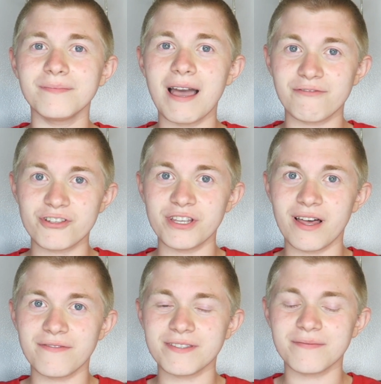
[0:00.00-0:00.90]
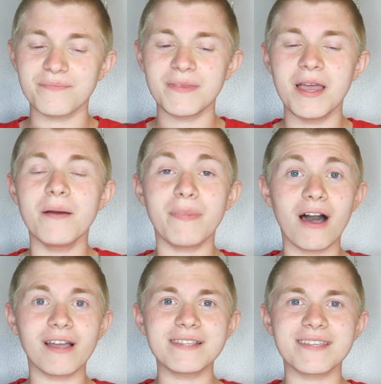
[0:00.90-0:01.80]
after she left. But
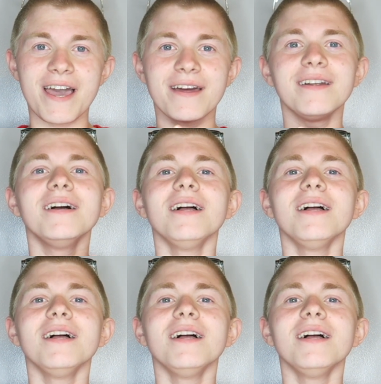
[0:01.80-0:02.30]
I'll get to that.